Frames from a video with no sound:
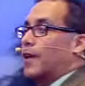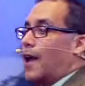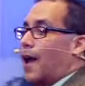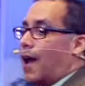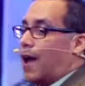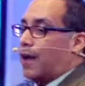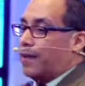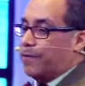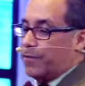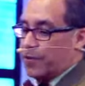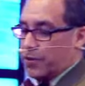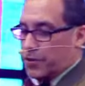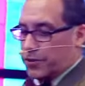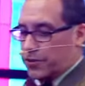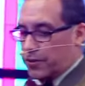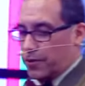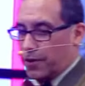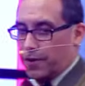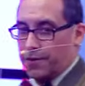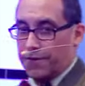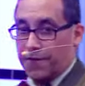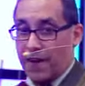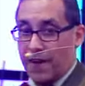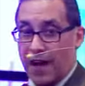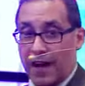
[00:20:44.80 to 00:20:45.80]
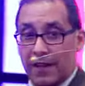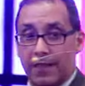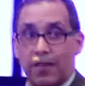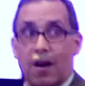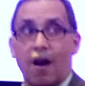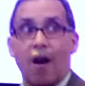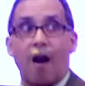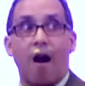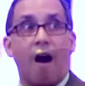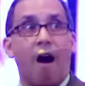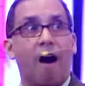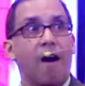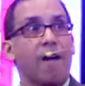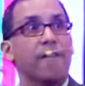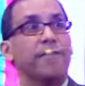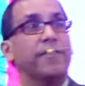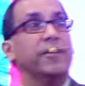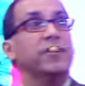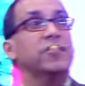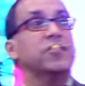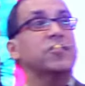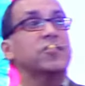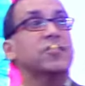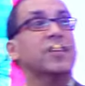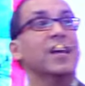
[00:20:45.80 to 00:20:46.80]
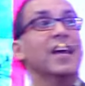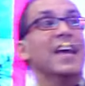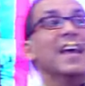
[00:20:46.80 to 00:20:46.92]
9, verse 35. The harvest